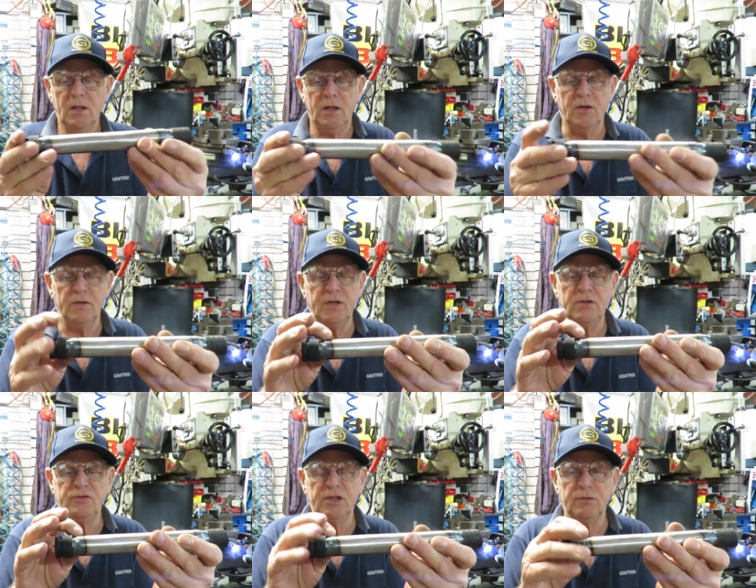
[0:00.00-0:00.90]
and I
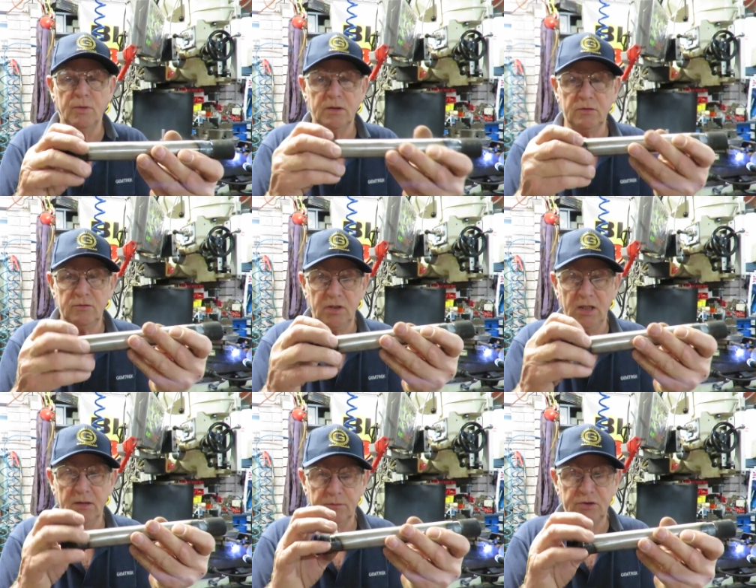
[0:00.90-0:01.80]
then TIG
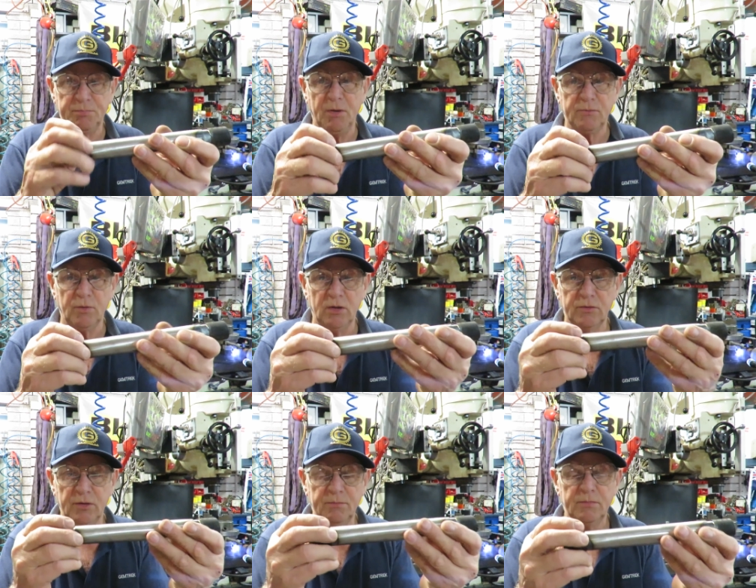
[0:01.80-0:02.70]
uh, spot
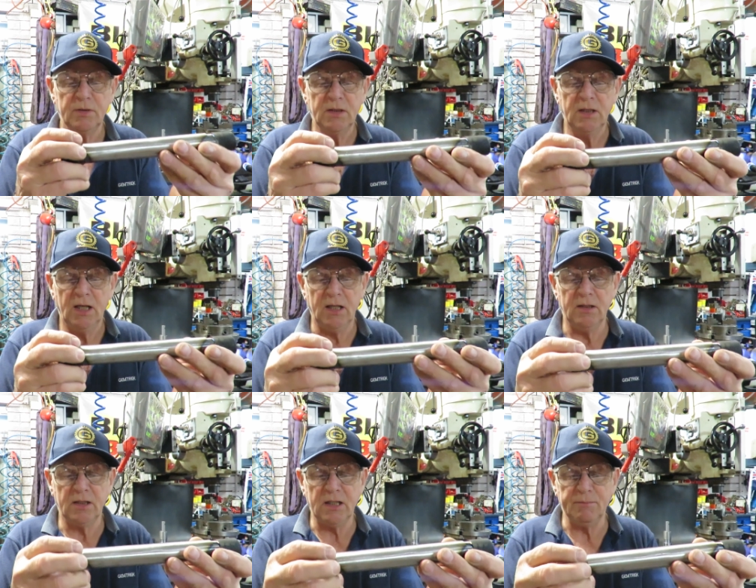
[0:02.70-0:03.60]
weld them. I
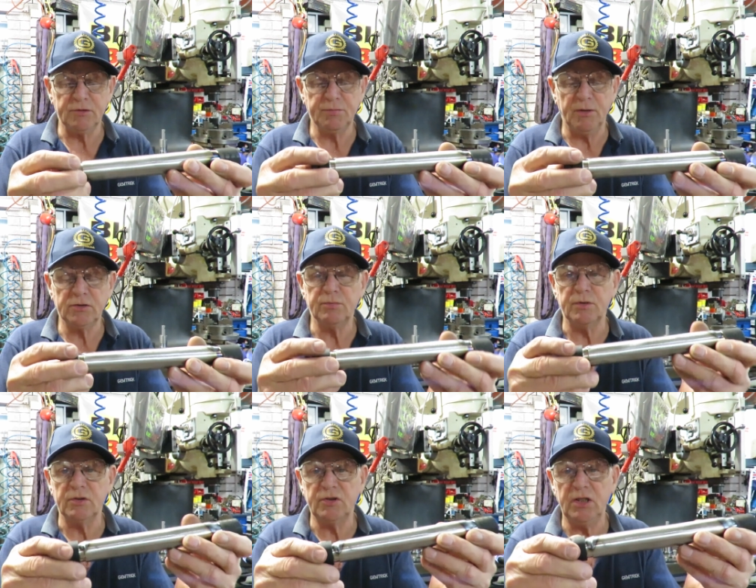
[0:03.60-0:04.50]
had a couple of spots
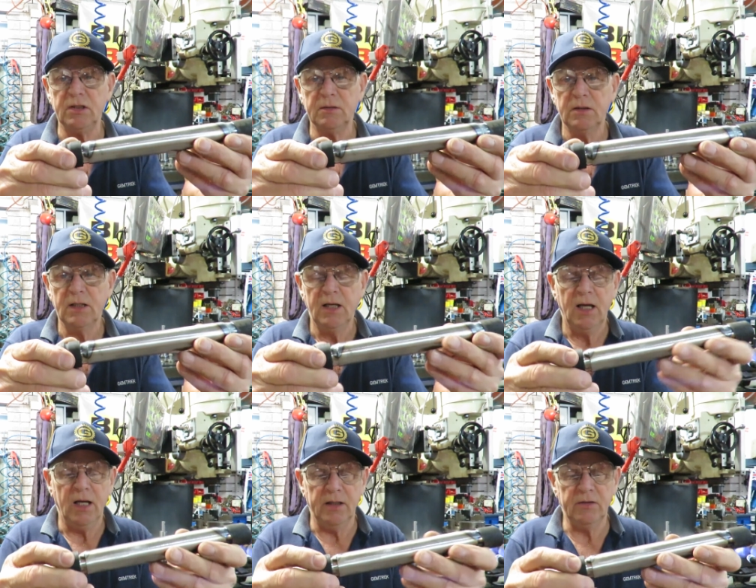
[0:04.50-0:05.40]
with the TIG
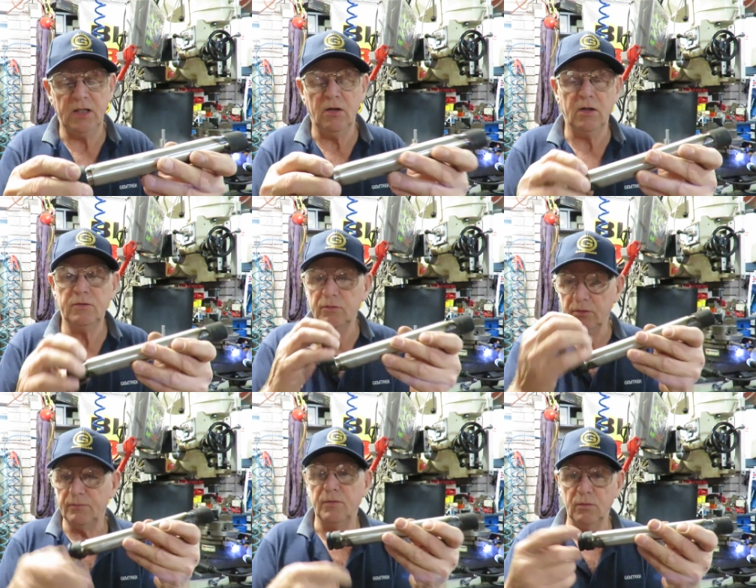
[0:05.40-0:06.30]
and then I do
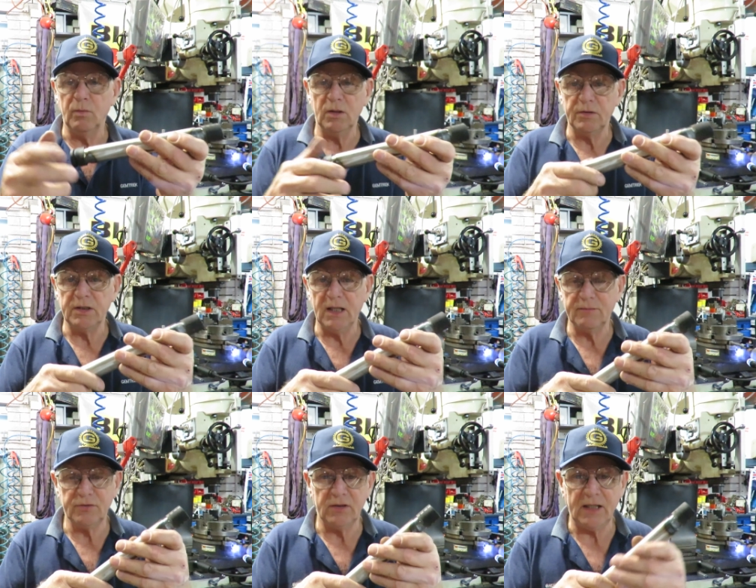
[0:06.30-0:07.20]
the full welding
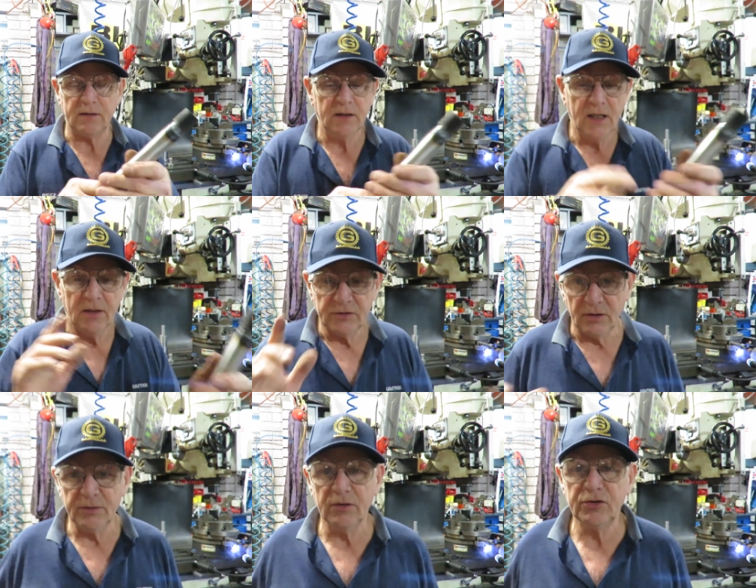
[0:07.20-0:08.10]
after that. So
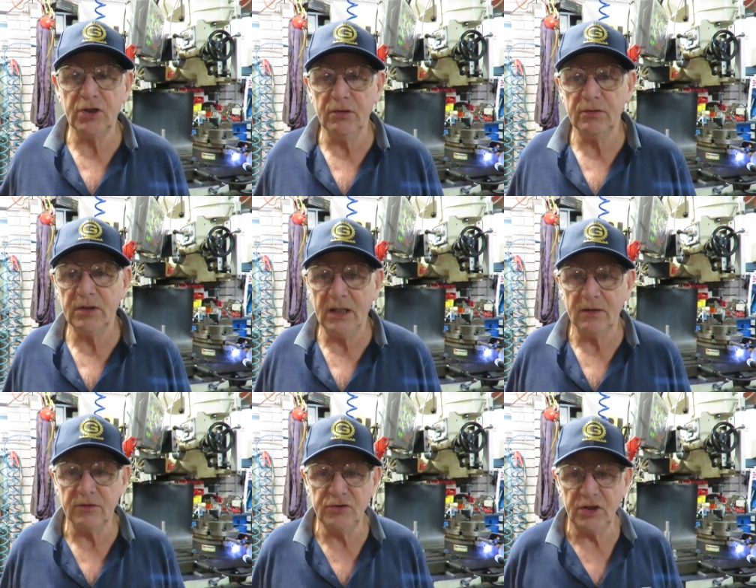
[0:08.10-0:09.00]
I'm going to show you
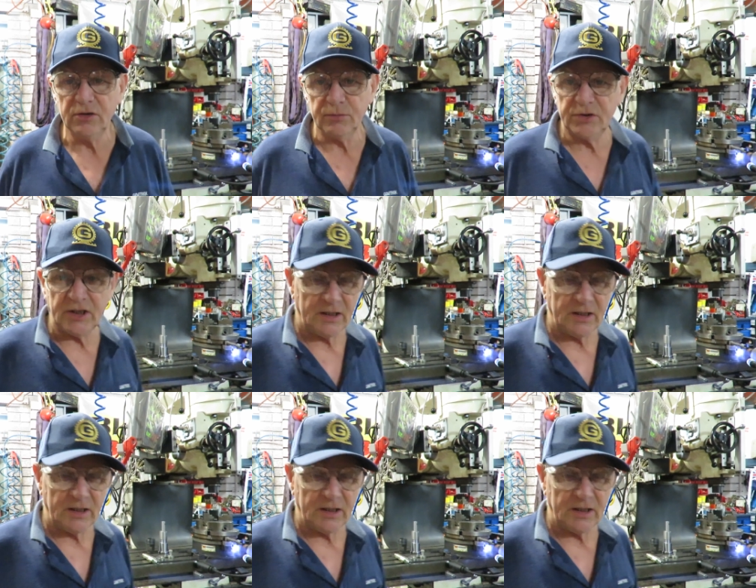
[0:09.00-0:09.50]
now the jig that was